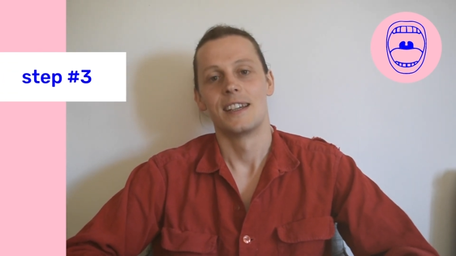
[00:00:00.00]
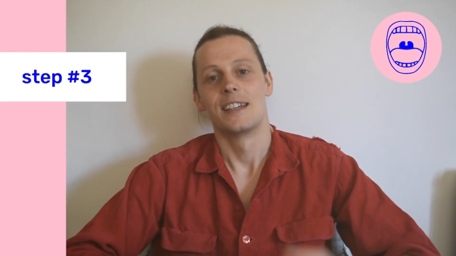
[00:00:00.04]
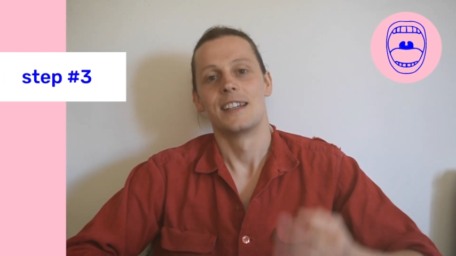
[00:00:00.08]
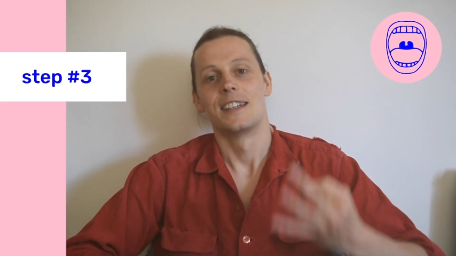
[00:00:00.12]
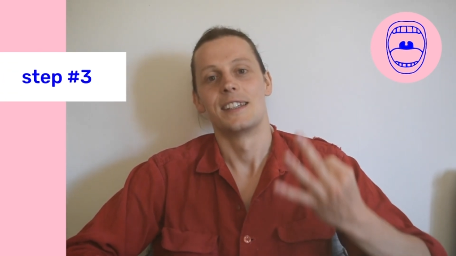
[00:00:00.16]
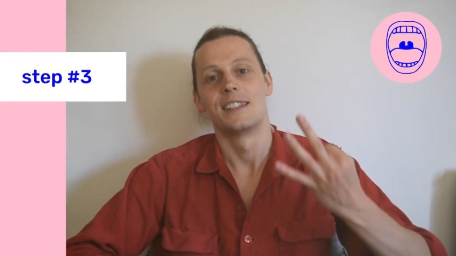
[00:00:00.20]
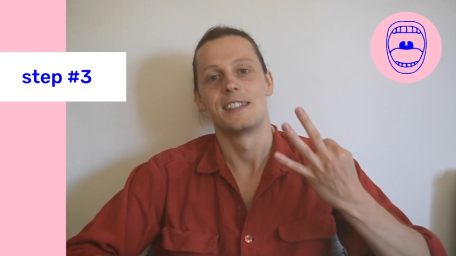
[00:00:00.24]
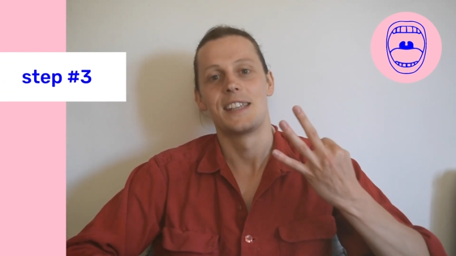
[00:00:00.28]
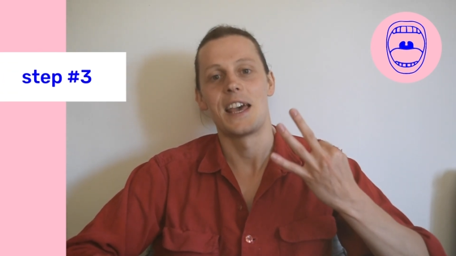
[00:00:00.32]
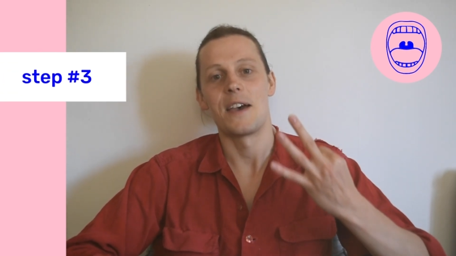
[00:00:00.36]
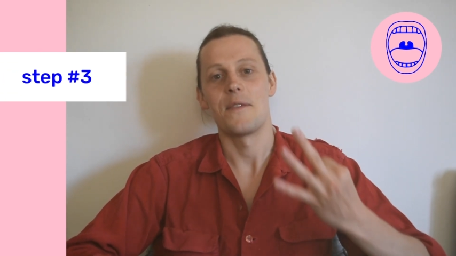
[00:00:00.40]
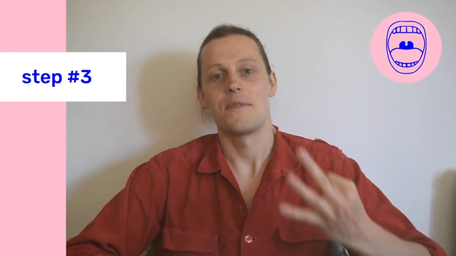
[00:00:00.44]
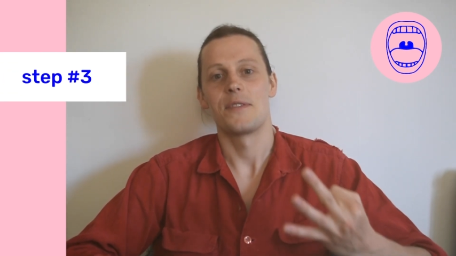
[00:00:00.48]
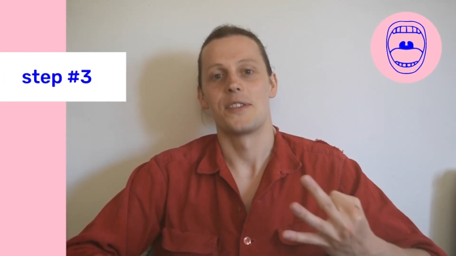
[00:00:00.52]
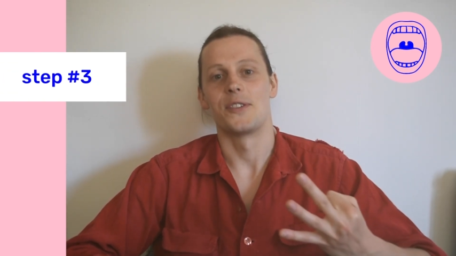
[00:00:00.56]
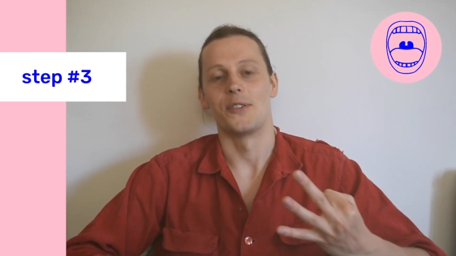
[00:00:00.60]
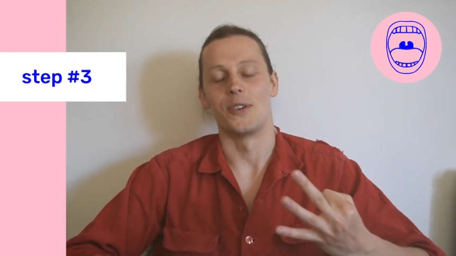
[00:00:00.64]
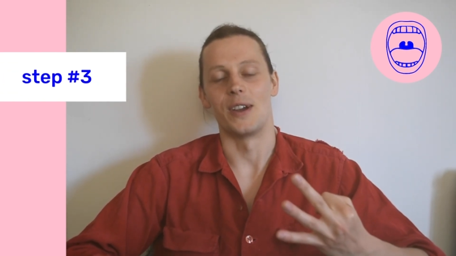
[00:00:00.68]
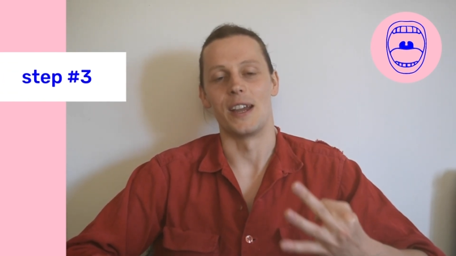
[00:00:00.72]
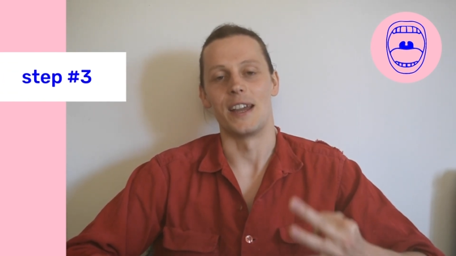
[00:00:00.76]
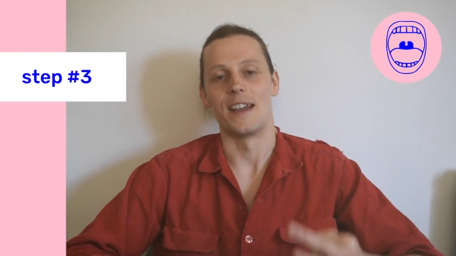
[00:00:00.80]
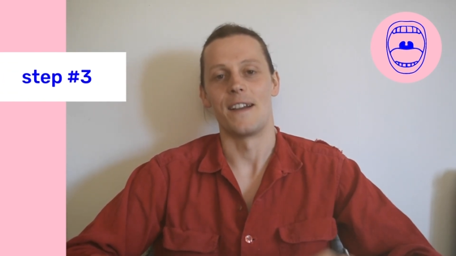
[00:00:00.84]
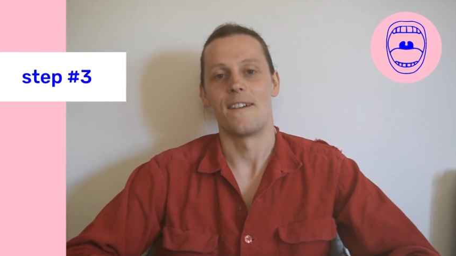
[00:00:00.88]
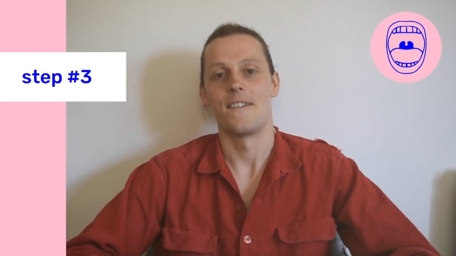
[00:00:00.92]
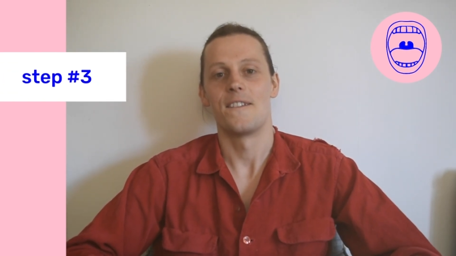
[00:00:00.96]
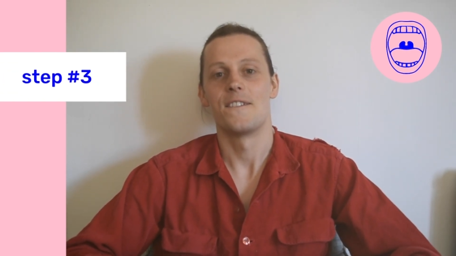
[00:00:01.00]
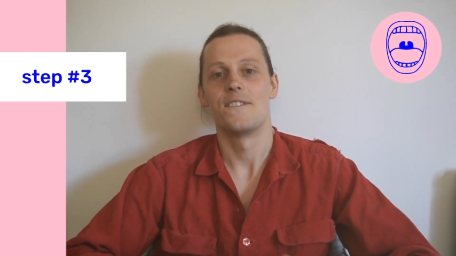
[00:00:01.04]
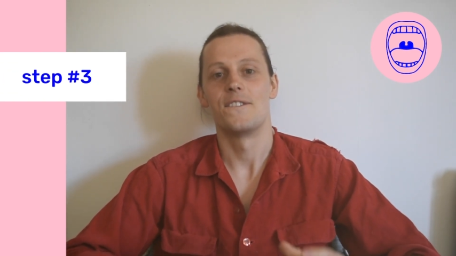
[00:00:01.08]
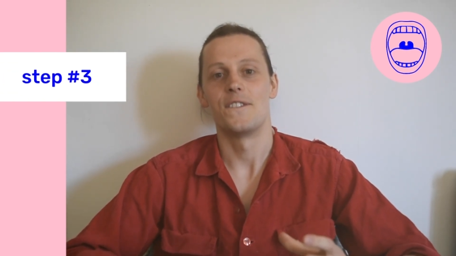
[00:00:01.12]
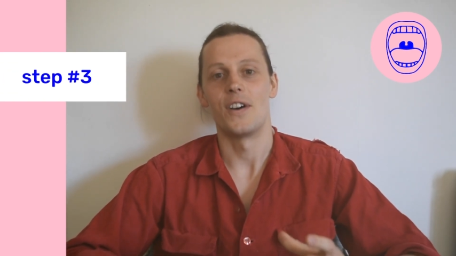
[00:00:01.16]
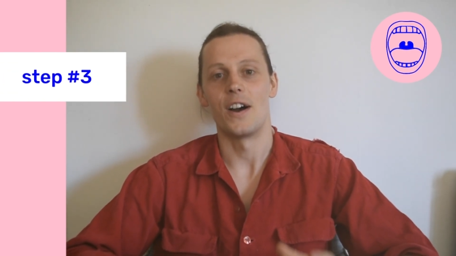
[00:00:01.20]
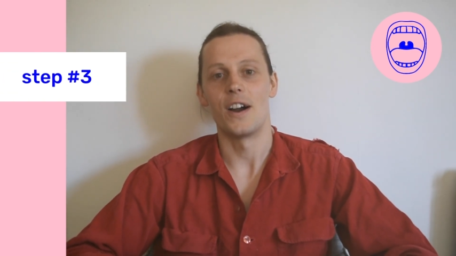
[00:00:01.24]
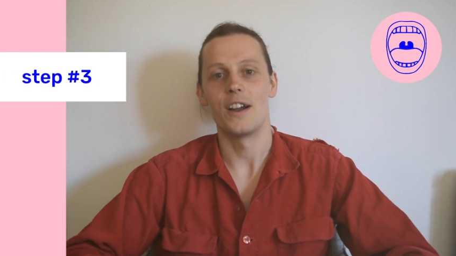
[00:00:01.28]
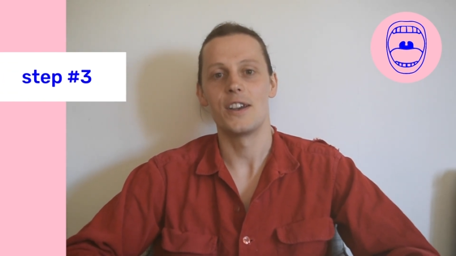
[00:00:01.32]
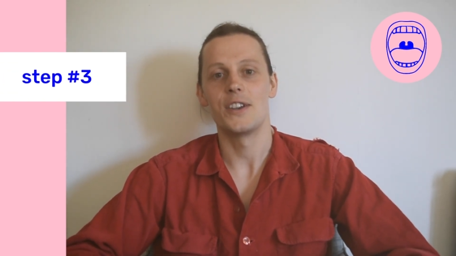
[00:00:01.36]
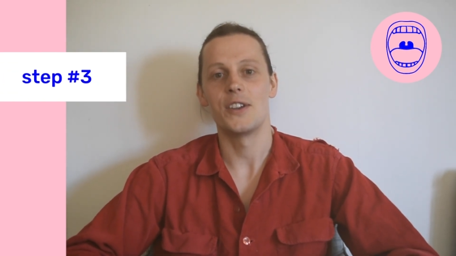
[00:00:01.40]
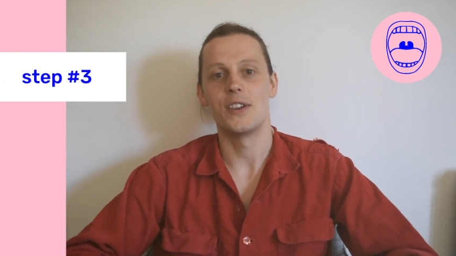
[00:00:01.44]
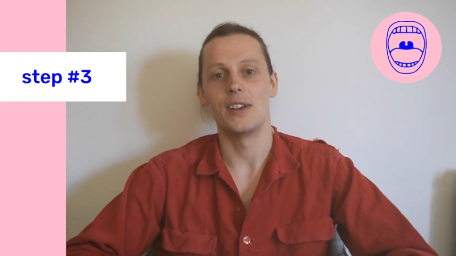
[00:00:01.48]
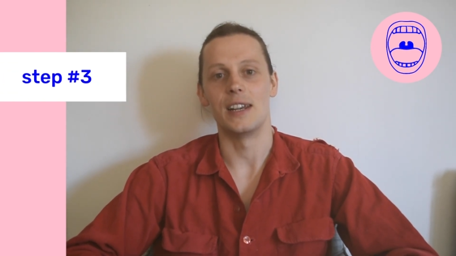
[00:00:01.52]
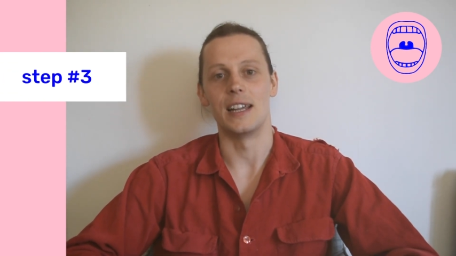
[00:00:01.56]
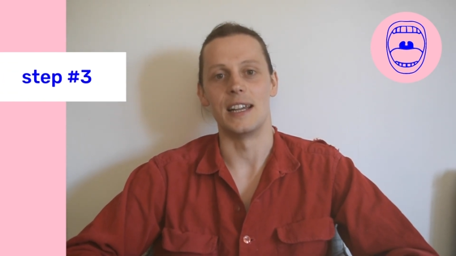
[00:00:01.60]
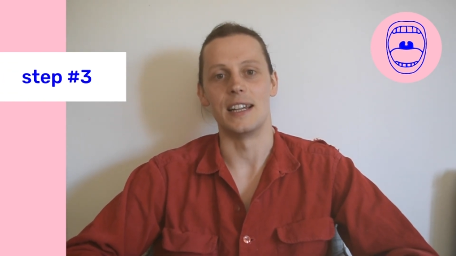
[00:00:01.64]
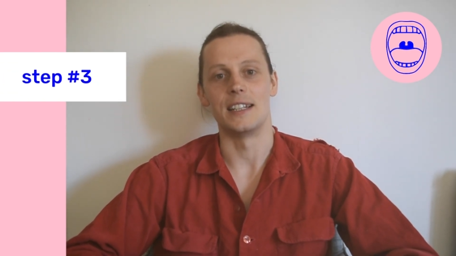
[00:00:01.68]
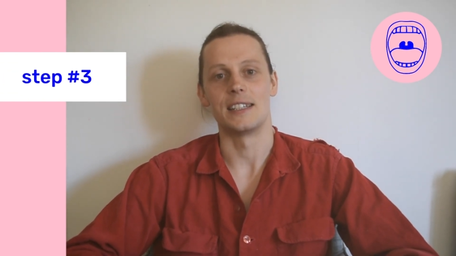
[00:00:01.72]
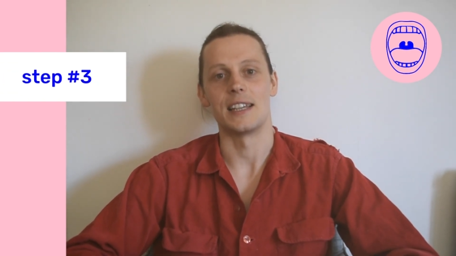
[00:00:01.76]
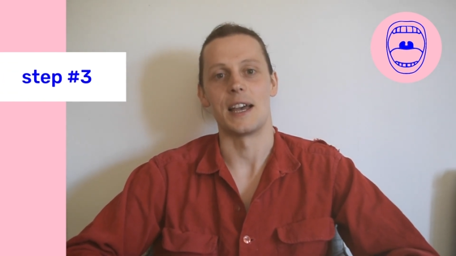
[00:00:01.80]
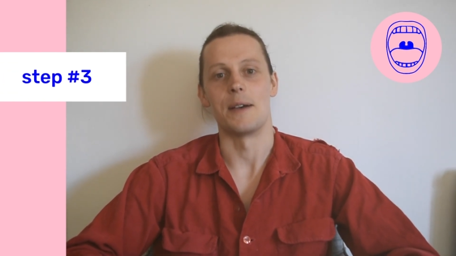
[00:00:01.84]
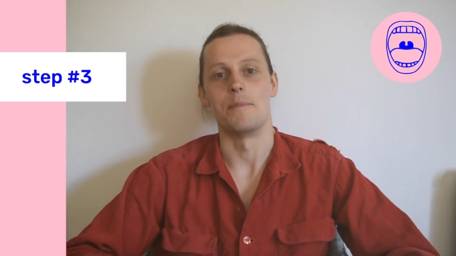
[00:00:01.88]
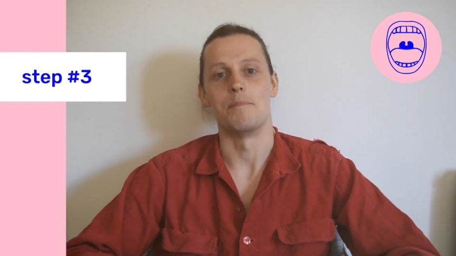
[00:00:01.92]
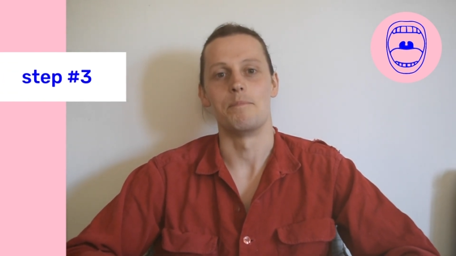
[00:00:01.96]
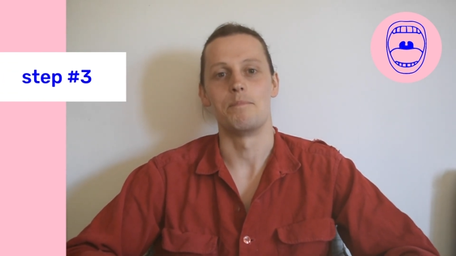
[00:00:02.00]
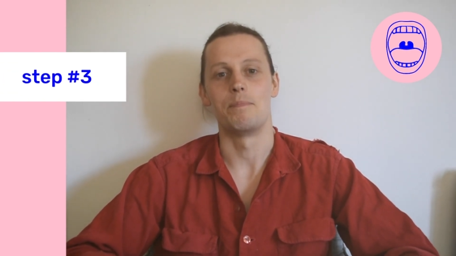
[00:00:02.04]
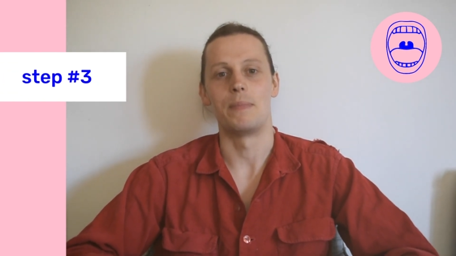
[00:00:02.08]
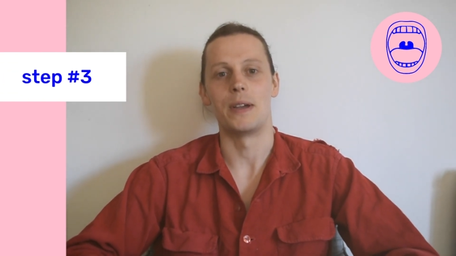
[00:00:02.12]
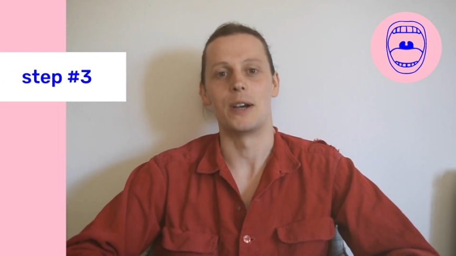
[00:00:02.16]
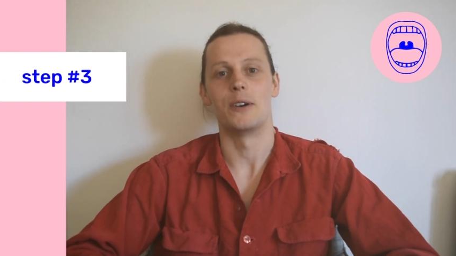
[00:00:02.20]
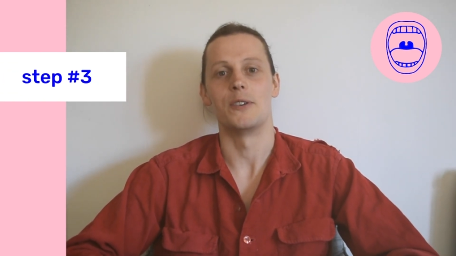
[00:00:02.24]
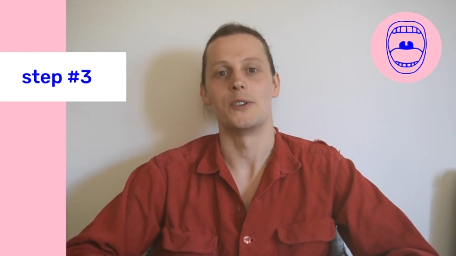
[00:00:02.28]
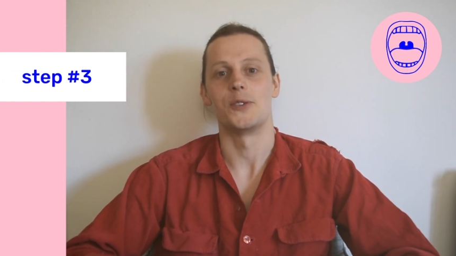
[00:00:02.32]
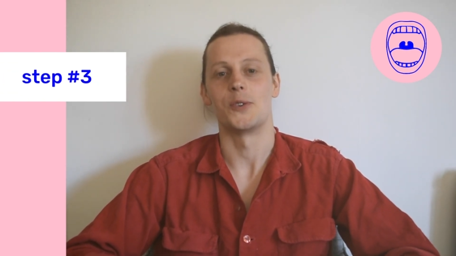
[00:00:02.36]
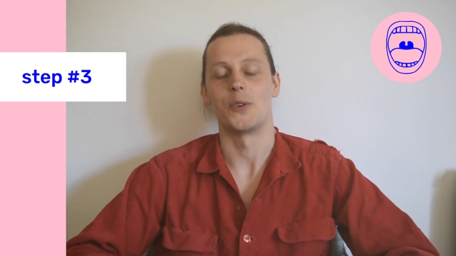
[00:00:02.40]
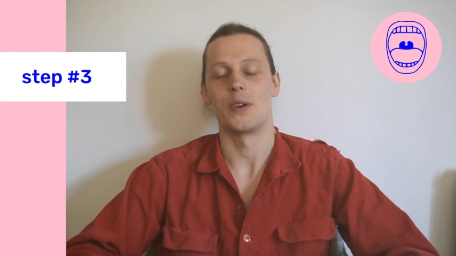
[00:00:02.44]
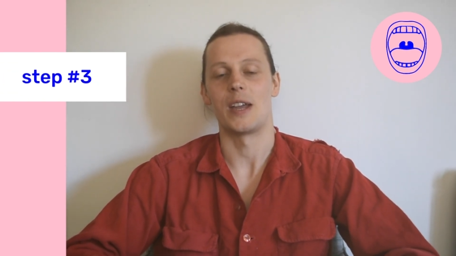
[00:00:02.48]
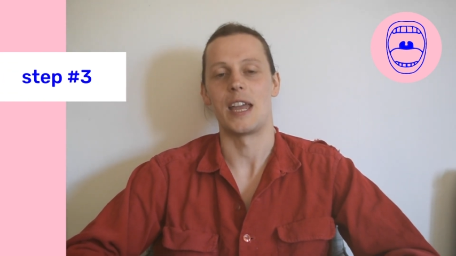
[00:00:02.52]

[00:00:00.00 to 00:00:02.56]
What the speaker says: Step 3, find new leads and build your